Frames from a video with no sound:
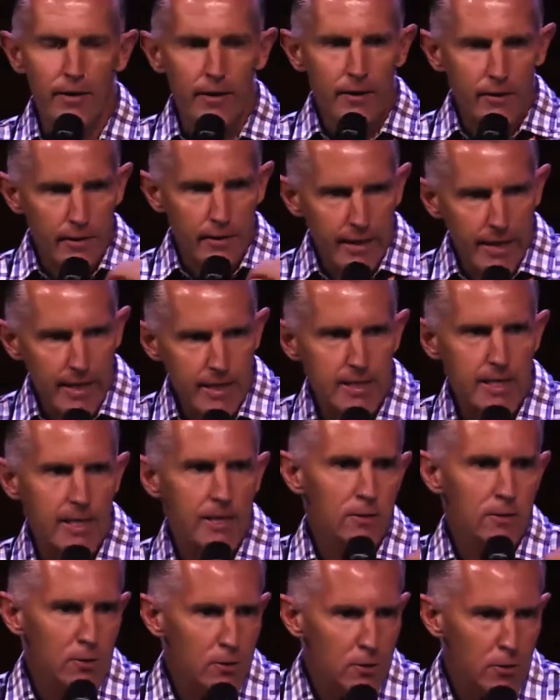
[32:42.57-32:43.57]
It leads us
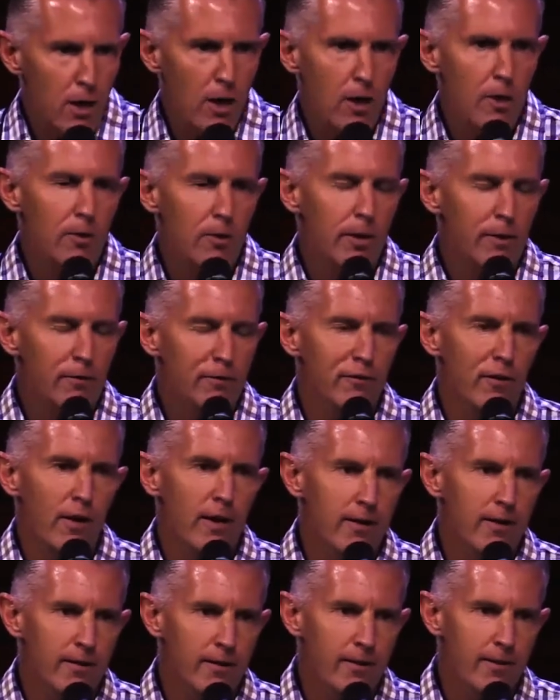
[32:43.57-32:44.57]
to grow in
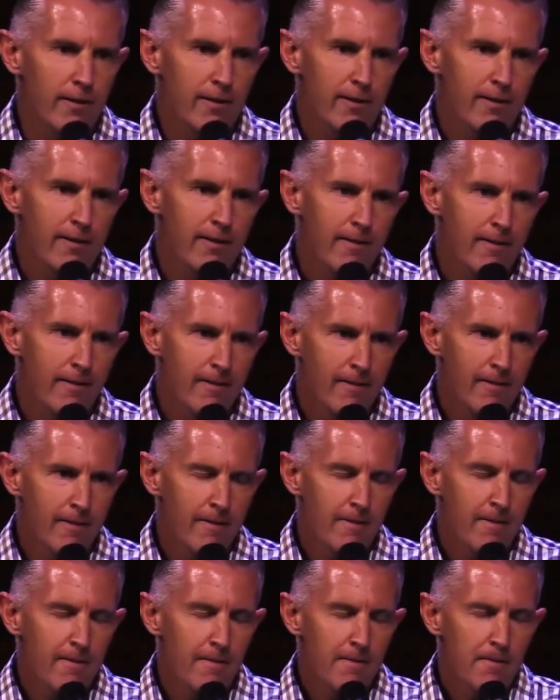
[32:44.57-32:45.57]
faith.
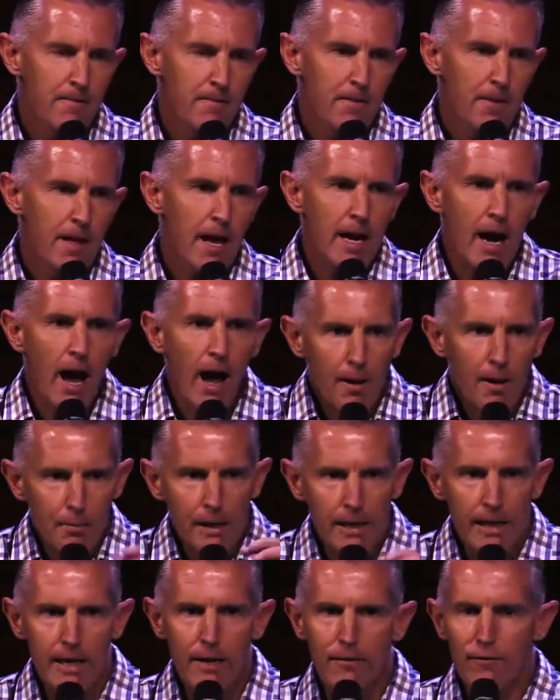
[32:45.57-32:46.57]
And I
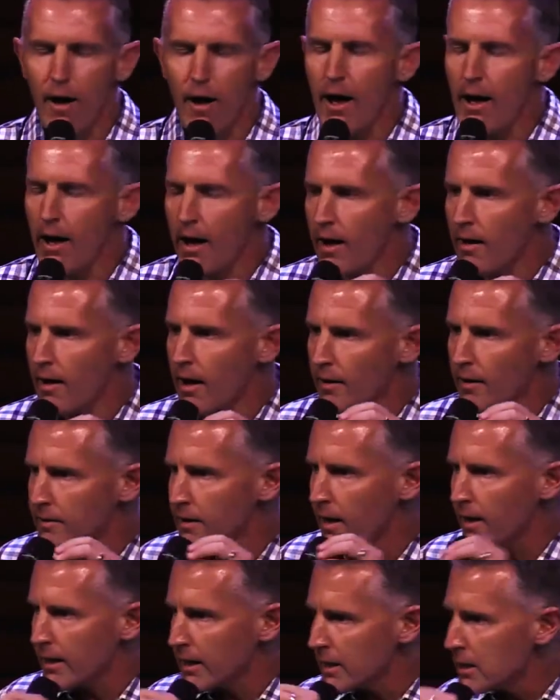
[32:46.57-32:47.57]
believe, I
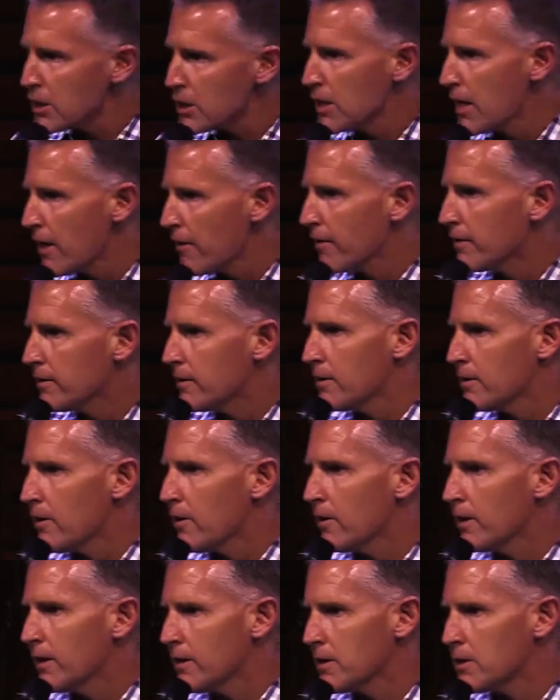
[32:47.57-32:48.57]
didn't share it in the
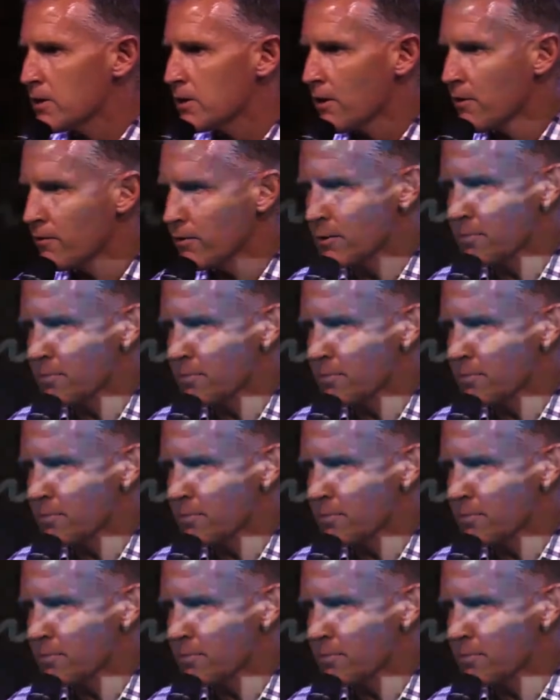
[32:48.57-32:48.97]
earlier service,